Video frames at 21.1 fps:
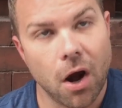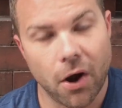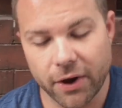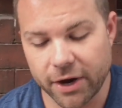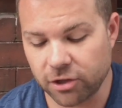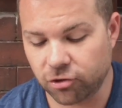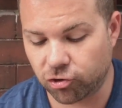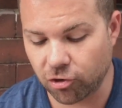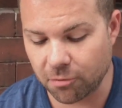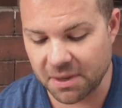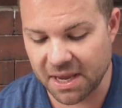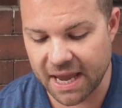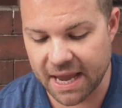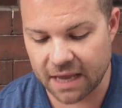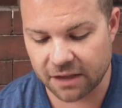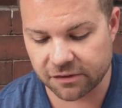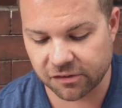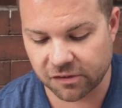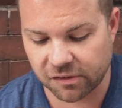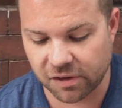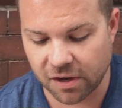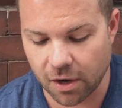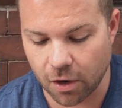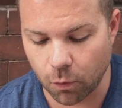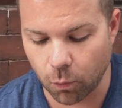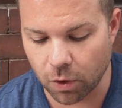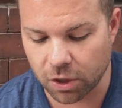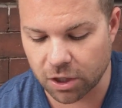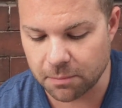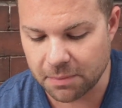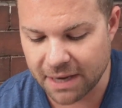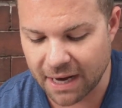All right, Jimmy asks here,
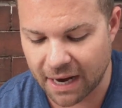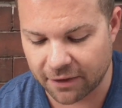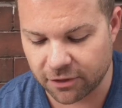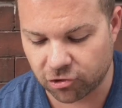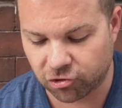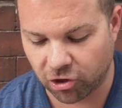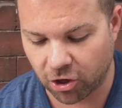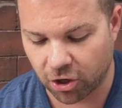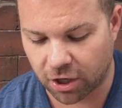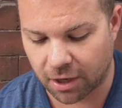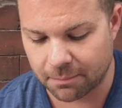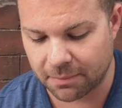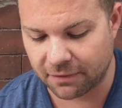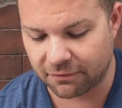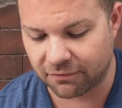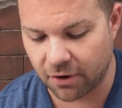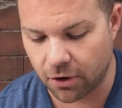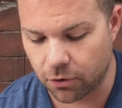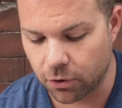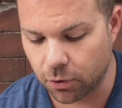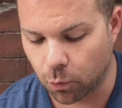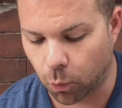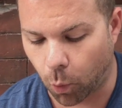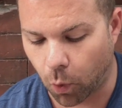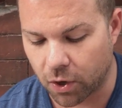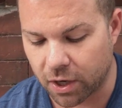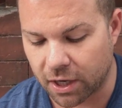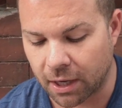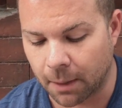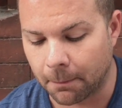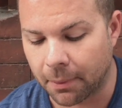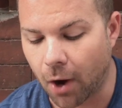working behind the chair can be very
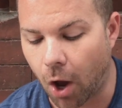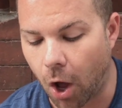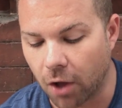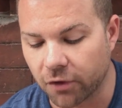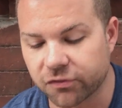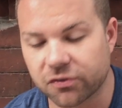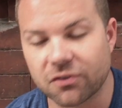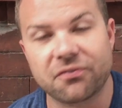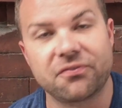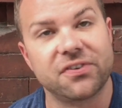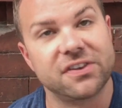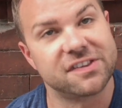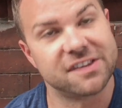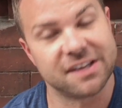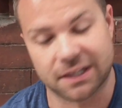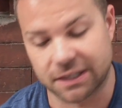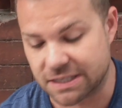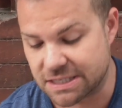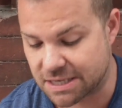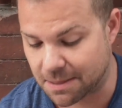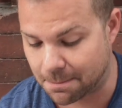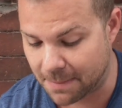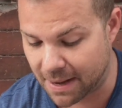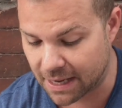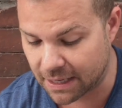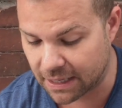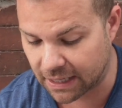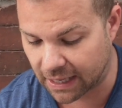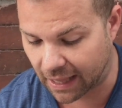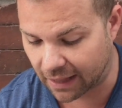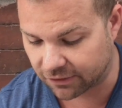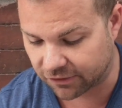rewarding, but also physically
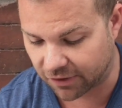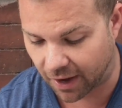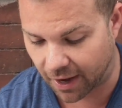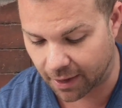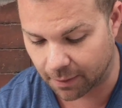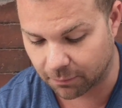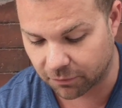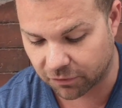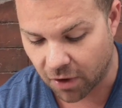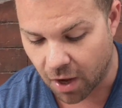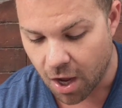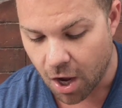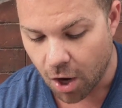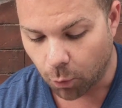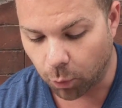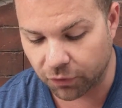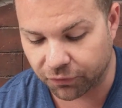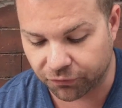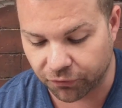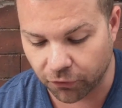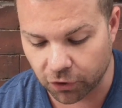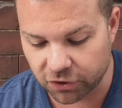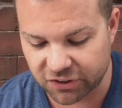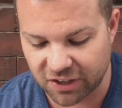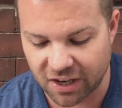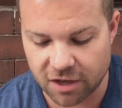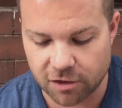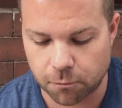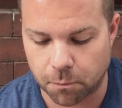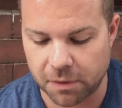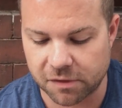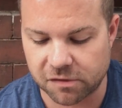demanding at times. With full
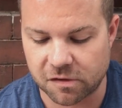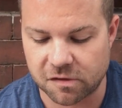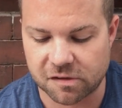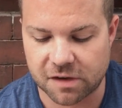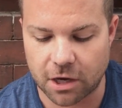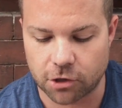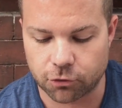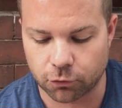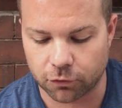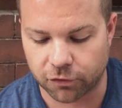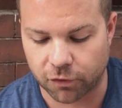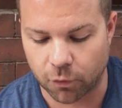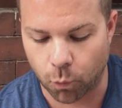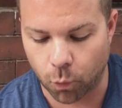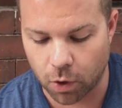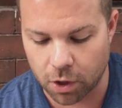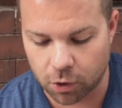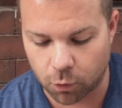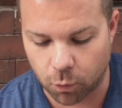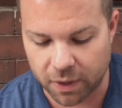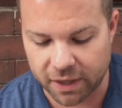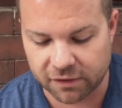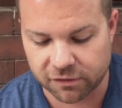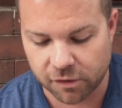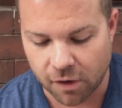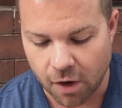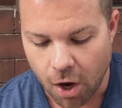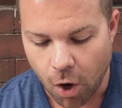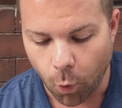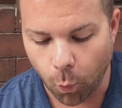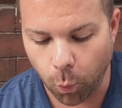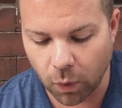days, busy schedules, and work weeks,
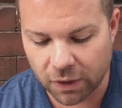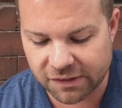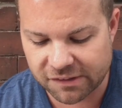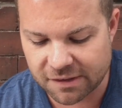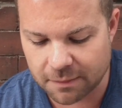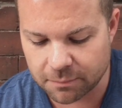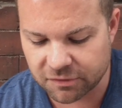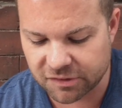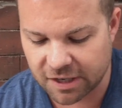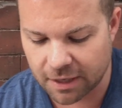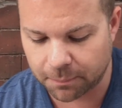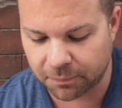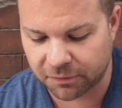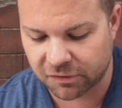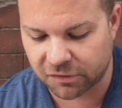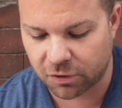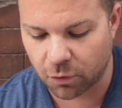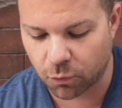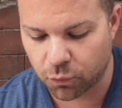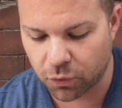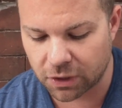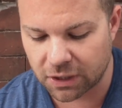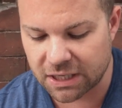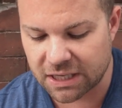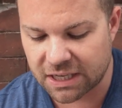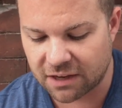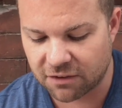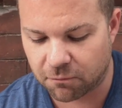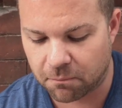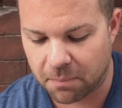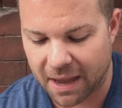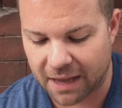what's some tips to really
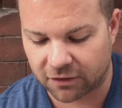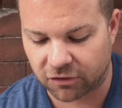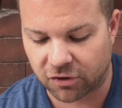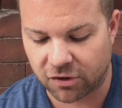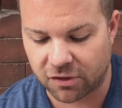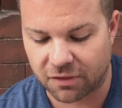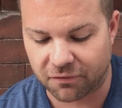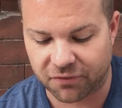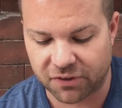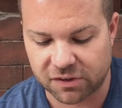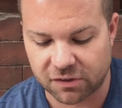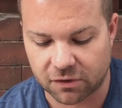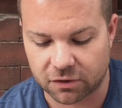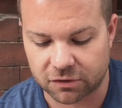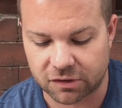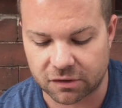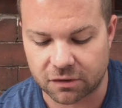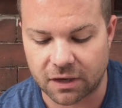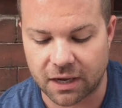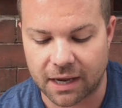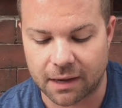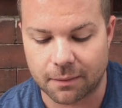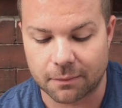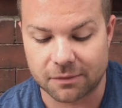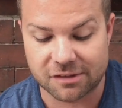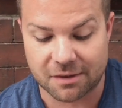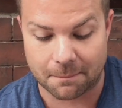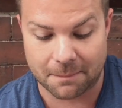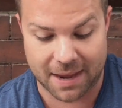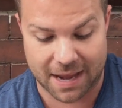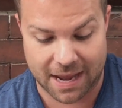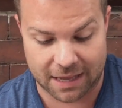give back to the physical
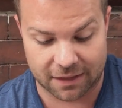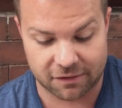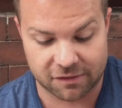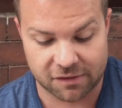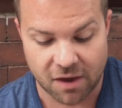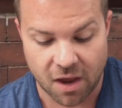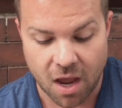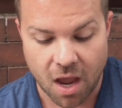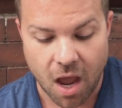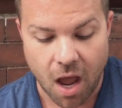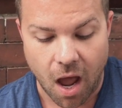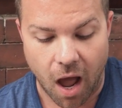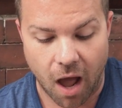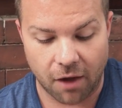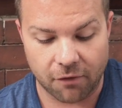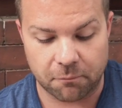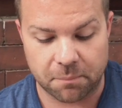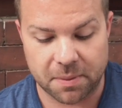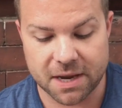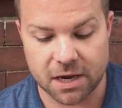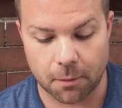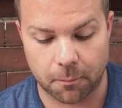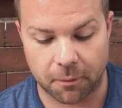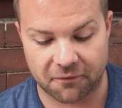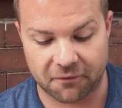demands of being a